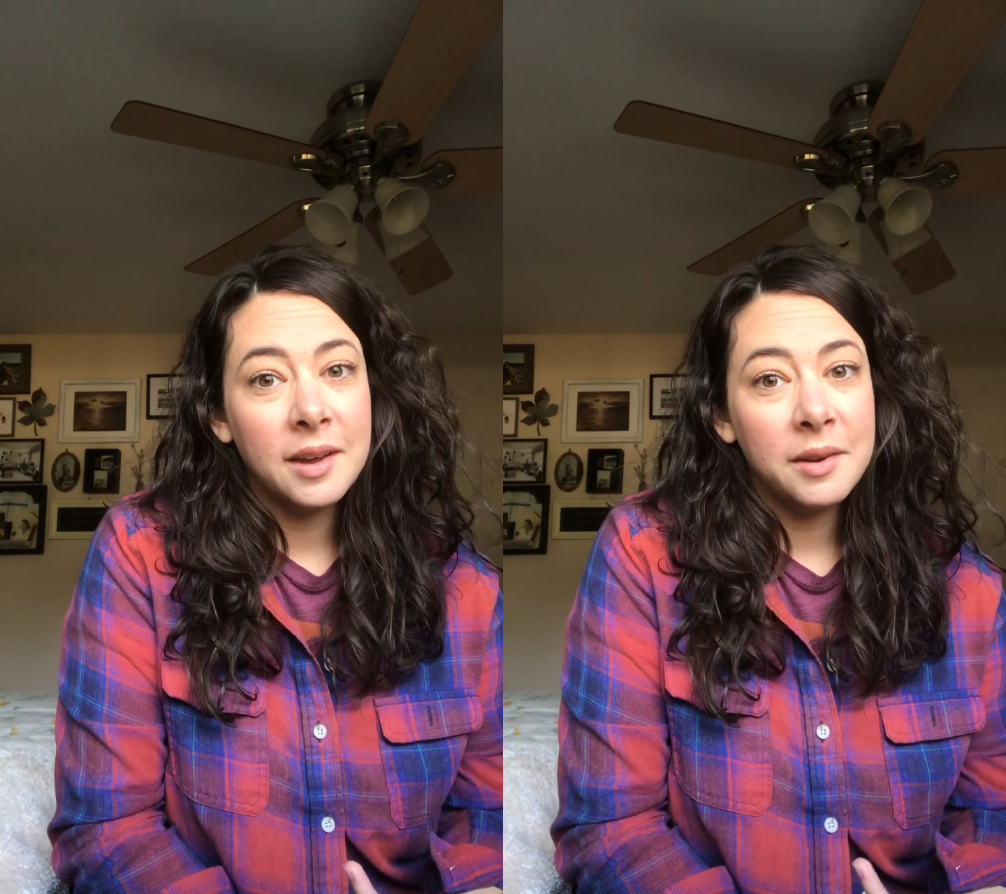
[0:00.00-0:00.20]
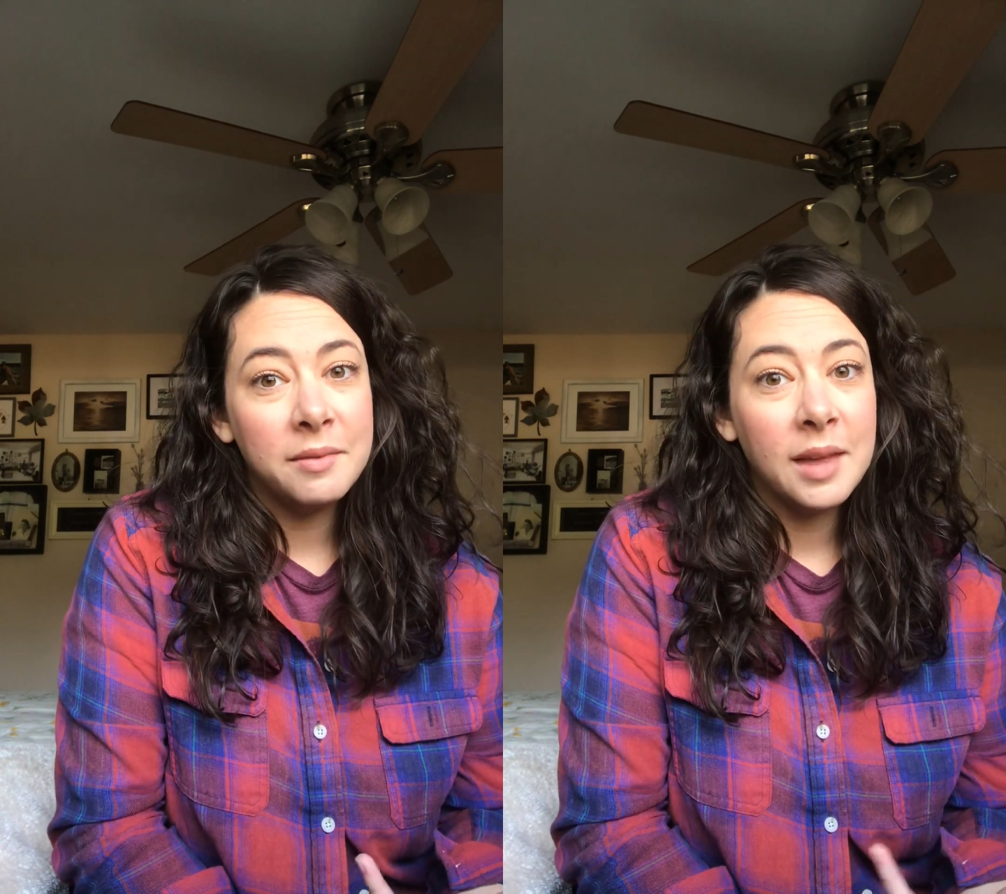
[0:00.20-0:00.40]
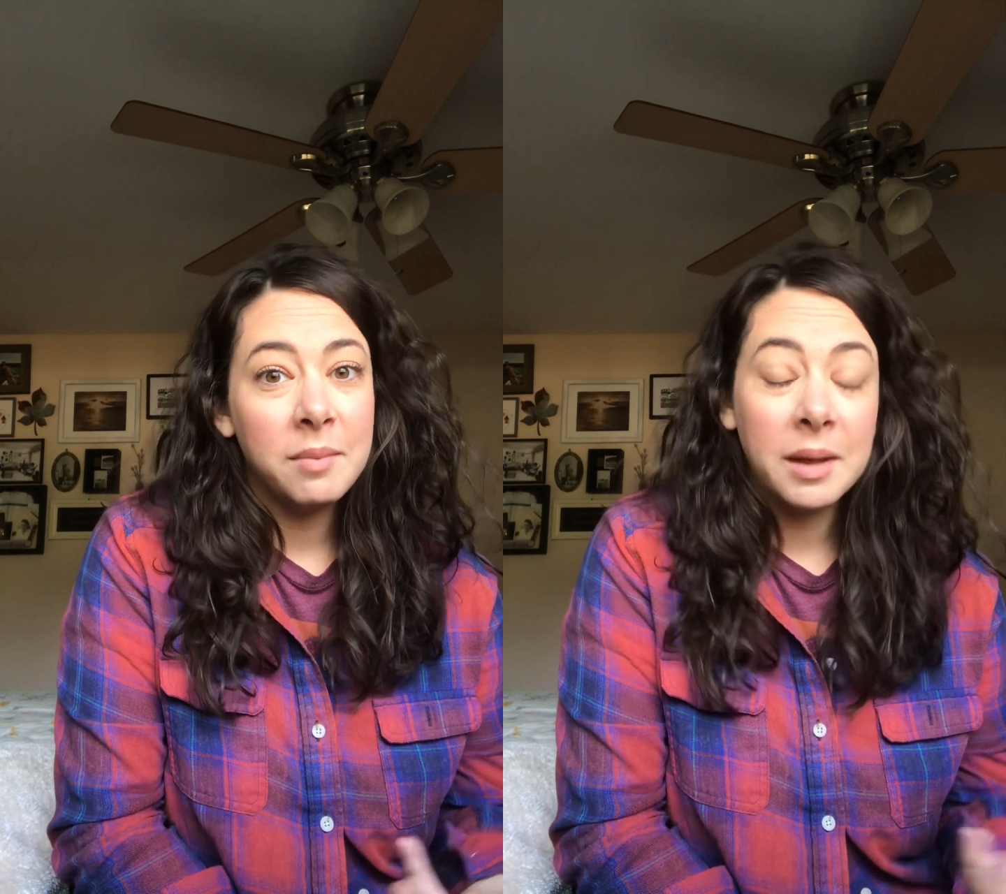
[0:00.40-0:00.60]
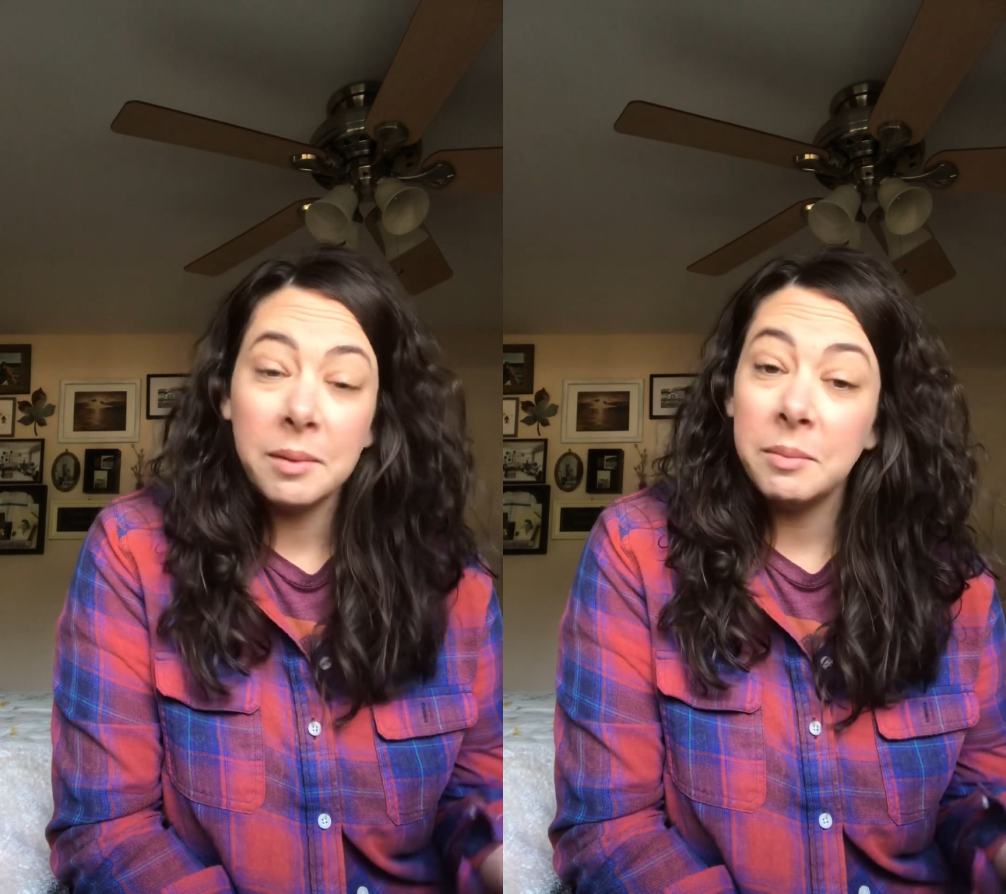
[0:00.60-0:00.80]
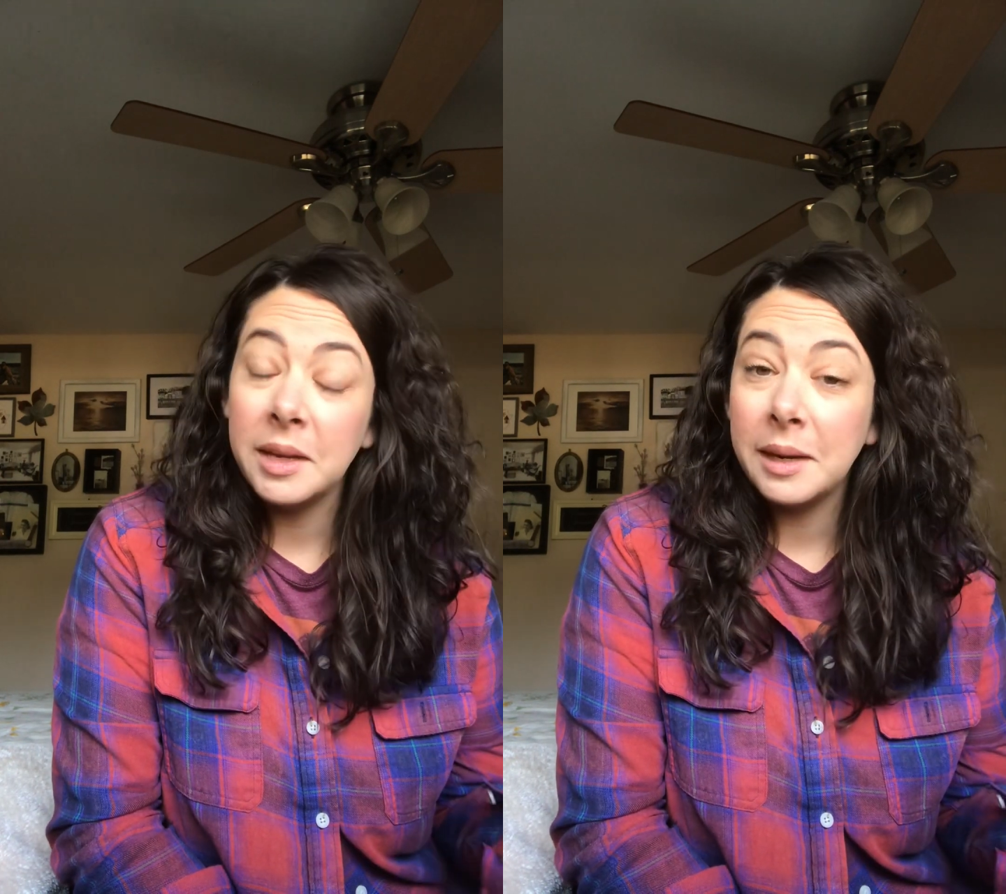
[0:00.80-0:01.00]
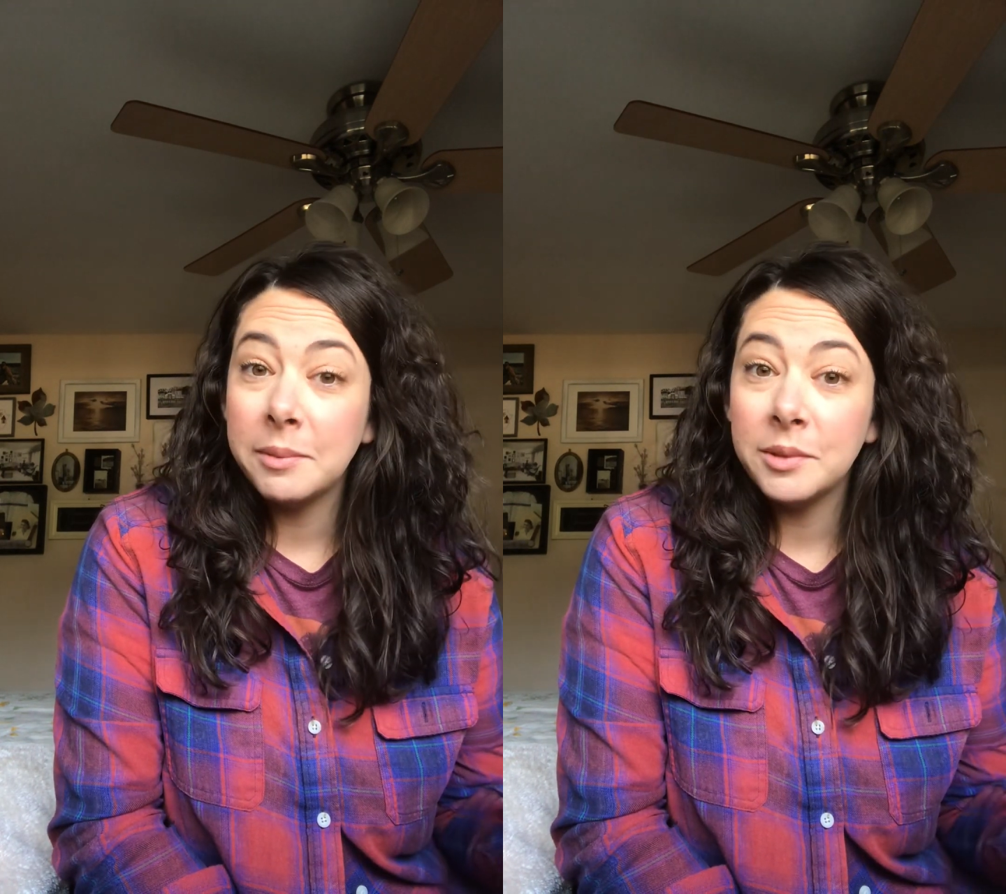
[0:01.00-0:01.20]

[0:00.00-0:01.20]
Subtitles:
of that baby being able